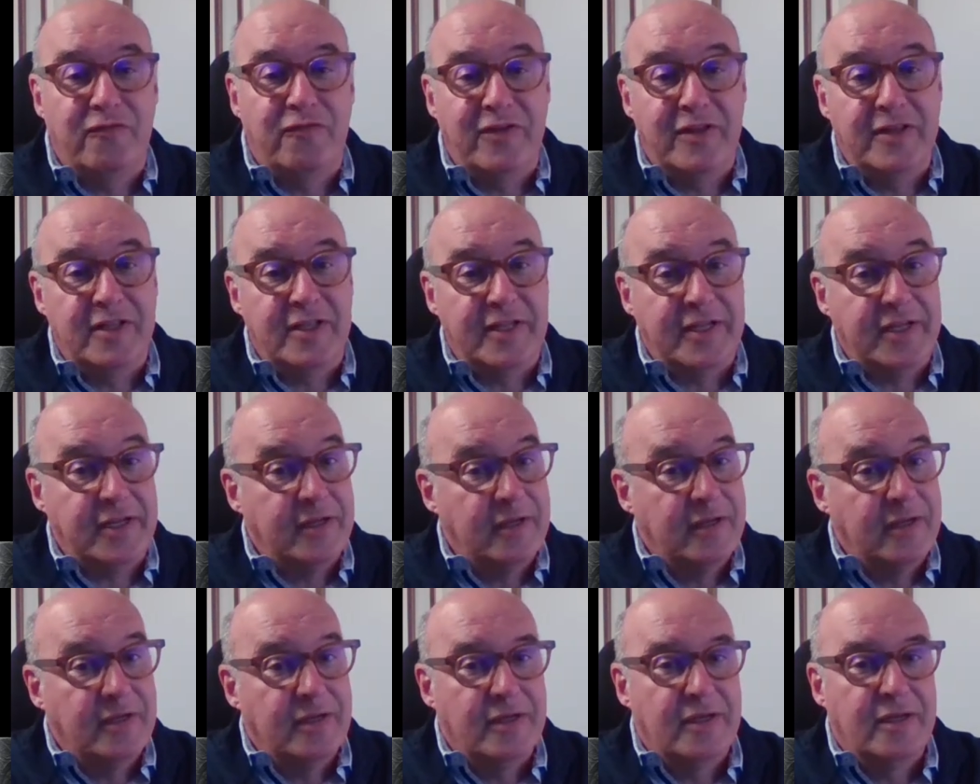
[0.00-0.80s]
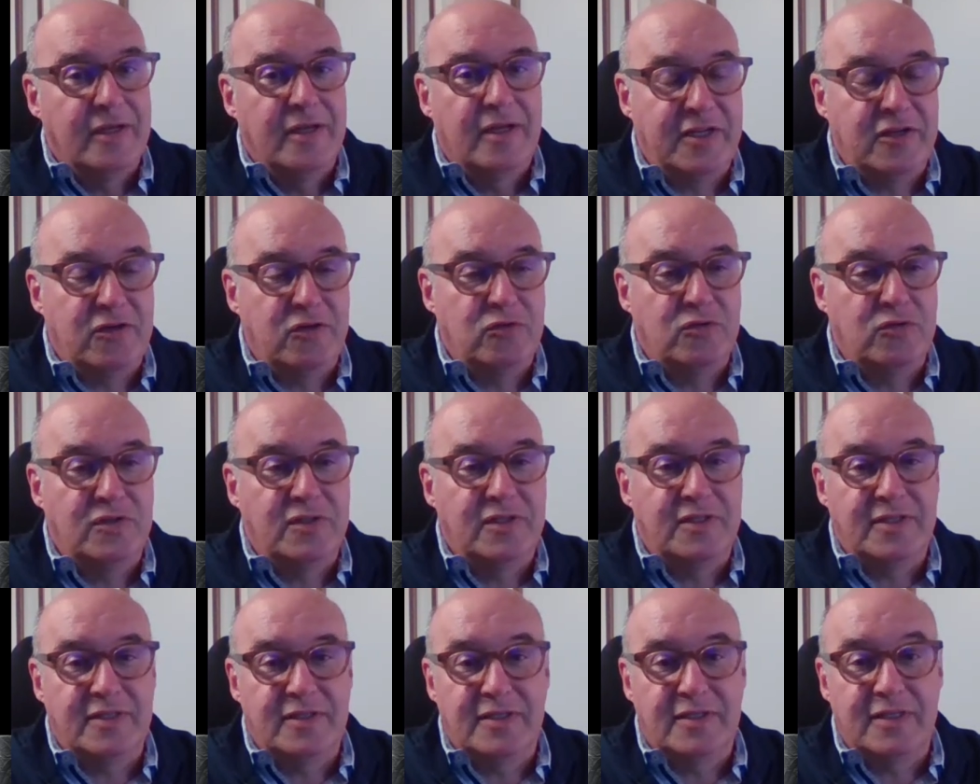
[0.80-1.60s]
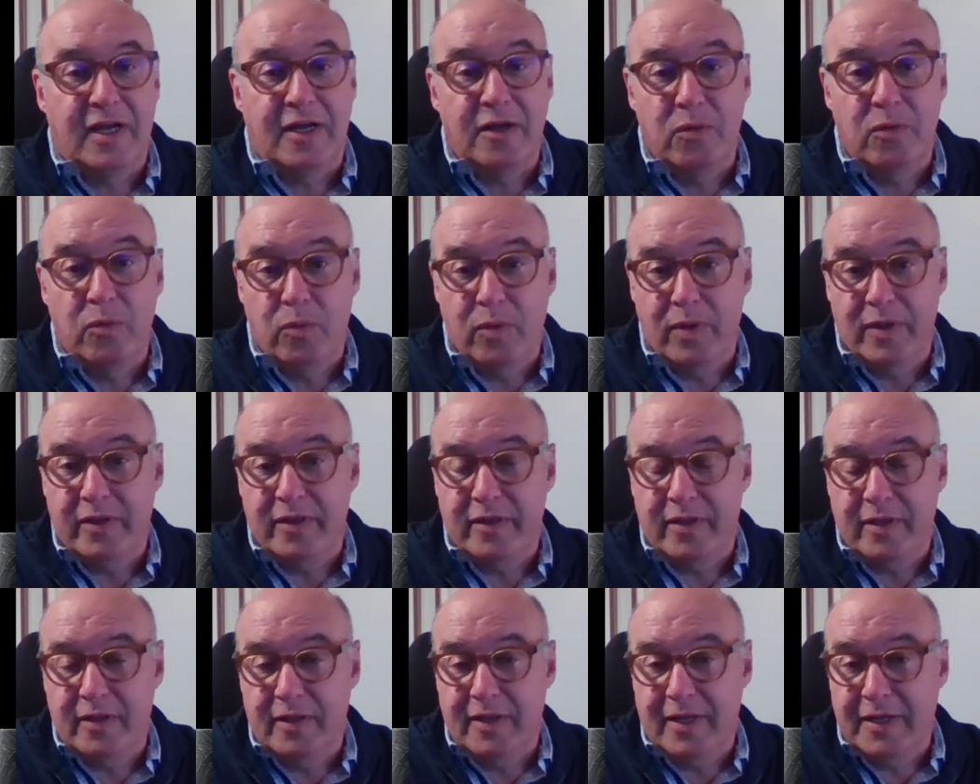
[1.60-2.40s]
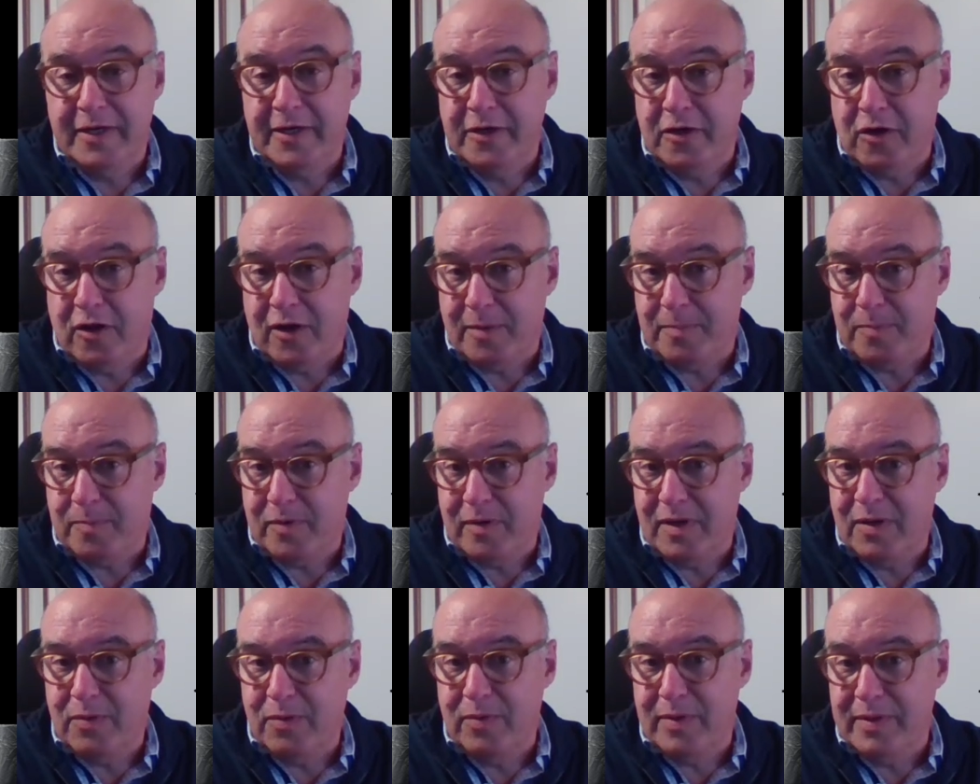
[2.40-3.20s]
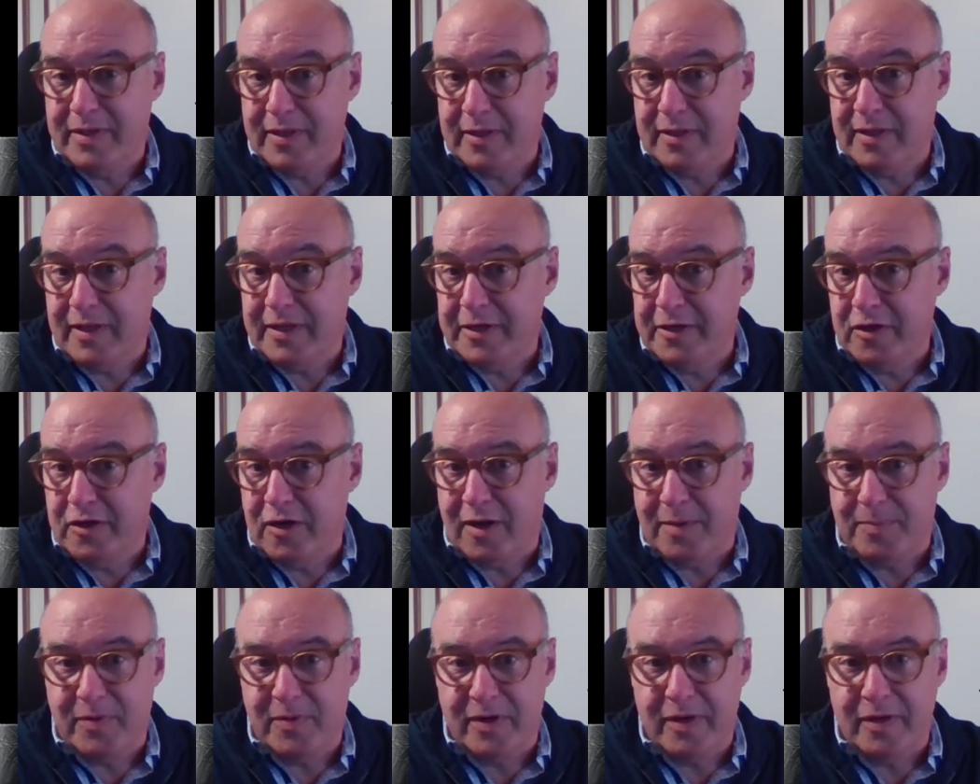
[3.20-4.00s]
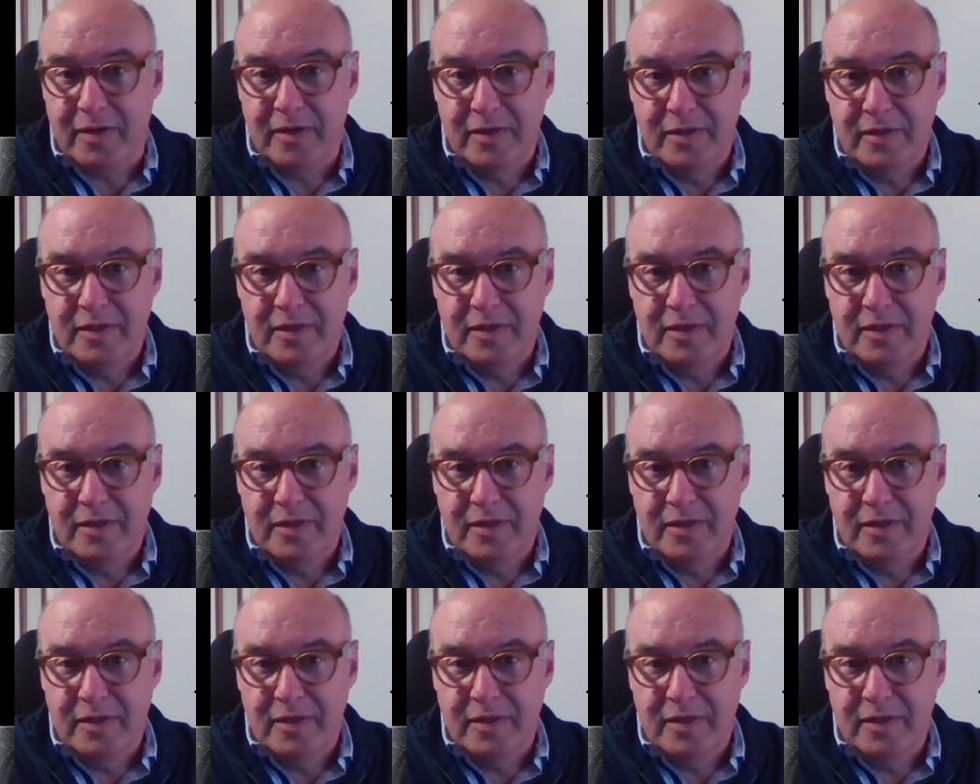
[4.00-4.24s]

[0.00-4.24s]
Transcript: Finley, who's sung with the London Opera.